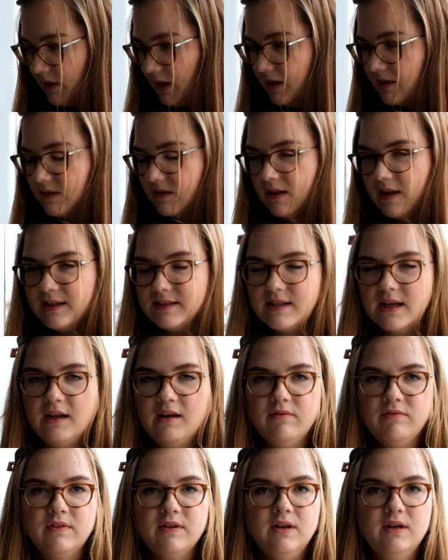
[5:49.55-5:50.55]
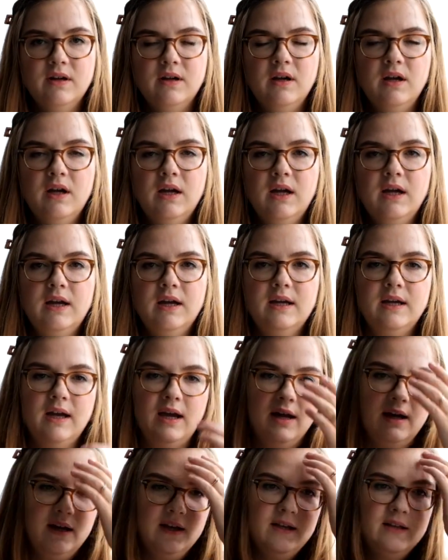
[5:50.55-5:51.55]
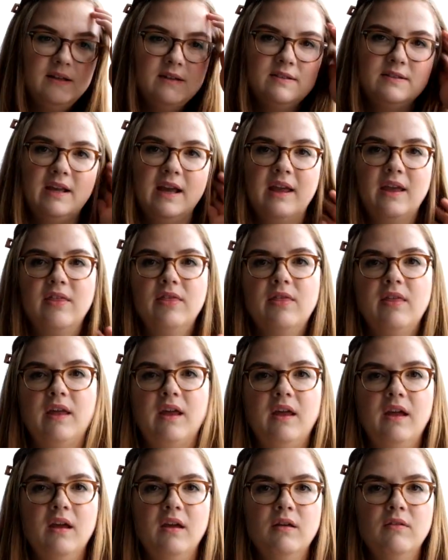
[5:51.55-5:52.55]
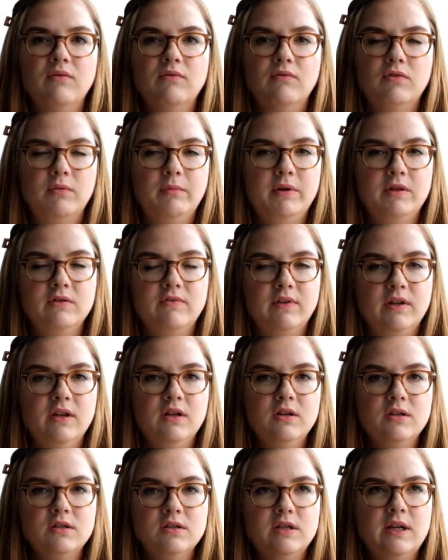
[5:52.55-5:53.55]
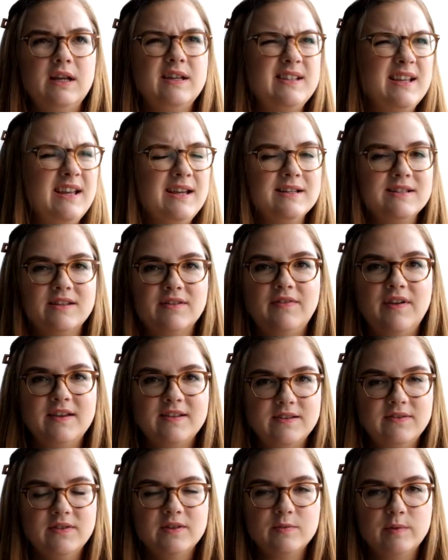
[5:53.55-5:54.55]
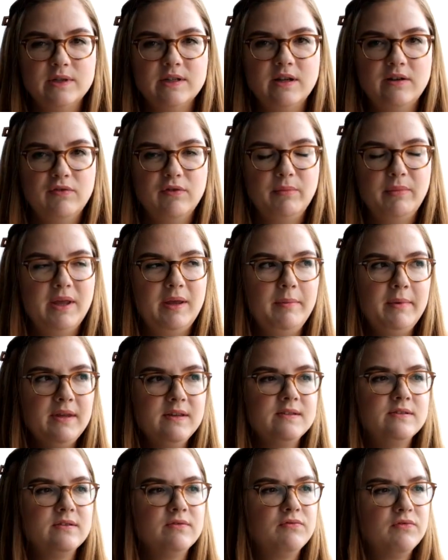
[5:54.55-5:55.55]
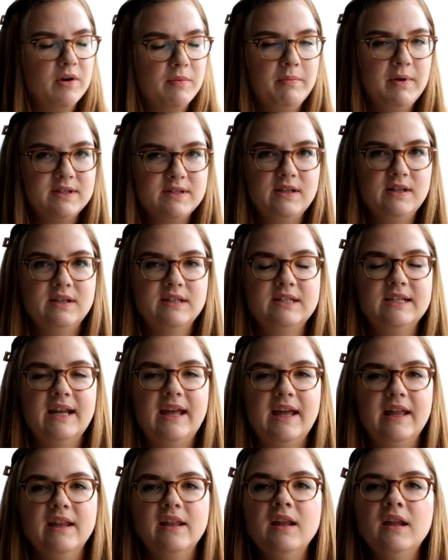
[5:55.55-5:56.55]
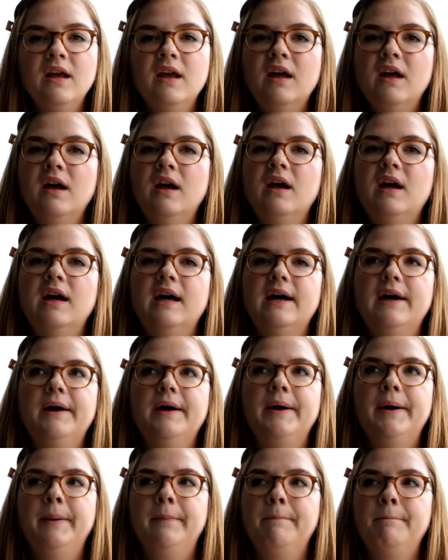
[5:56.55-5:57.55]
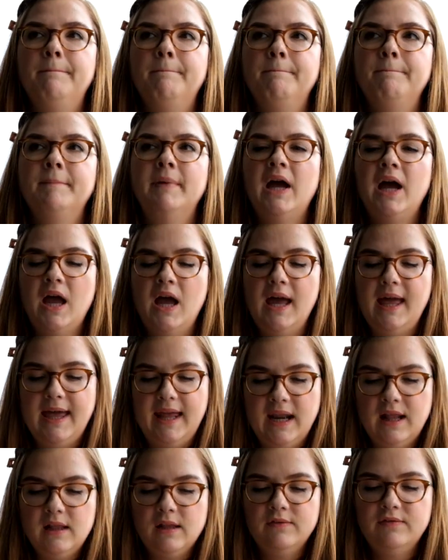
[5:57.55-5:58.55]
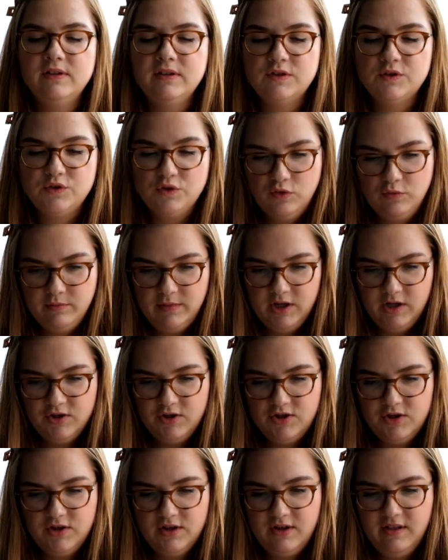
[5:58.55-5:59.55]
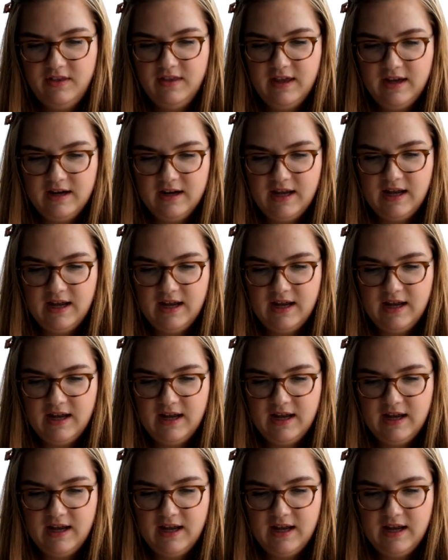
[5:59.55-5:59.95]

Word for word: So that's kind of the uh, second thing for me to finish. Did I say it's the festival sweater for babies from Petite Knit again? Um, and I loved it so much that